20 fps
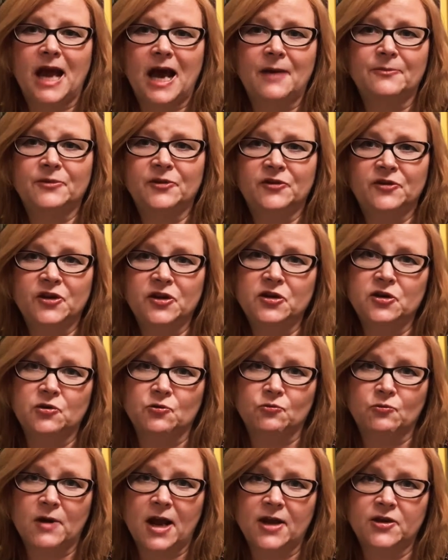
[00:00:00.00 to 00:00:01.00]
opposite
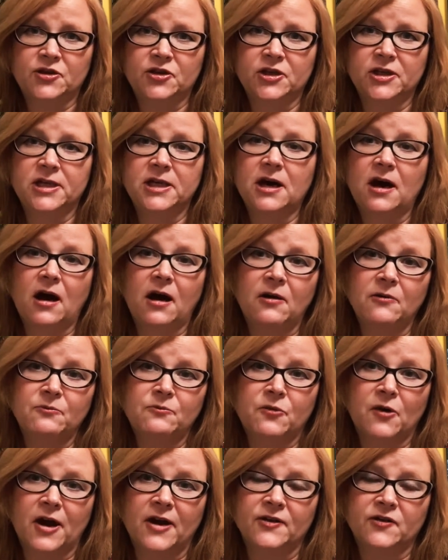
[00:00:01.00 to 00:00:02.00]
direction of
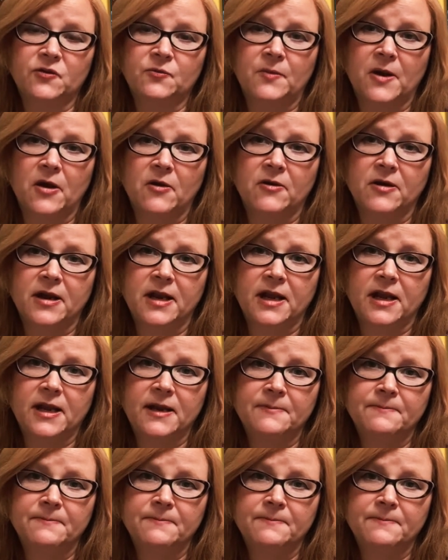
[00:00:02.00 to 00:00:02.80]
prosperity.